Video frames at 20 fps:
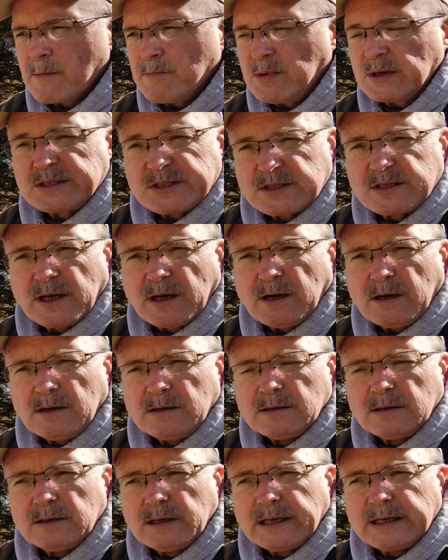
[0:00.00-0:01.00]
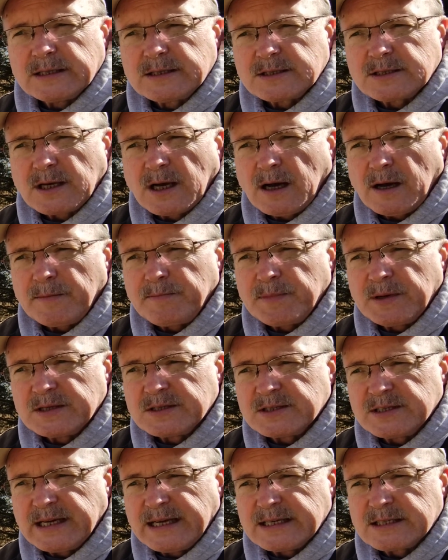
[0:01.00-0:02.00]
but still, it's
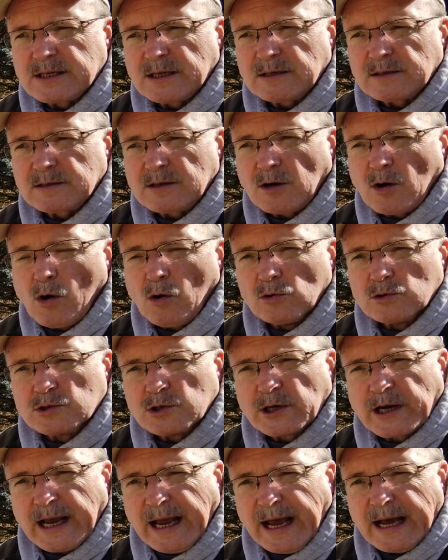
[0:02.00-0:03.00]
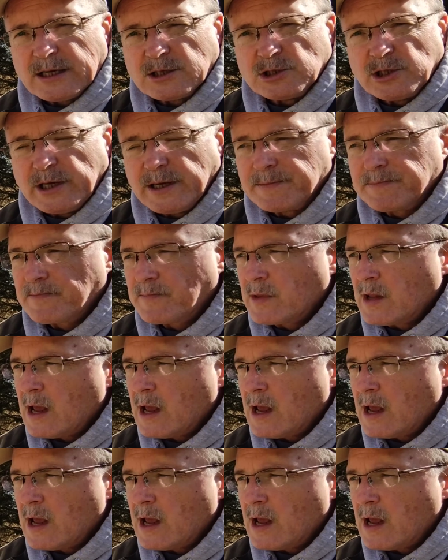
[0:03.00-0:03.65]
decent to hold your cash in.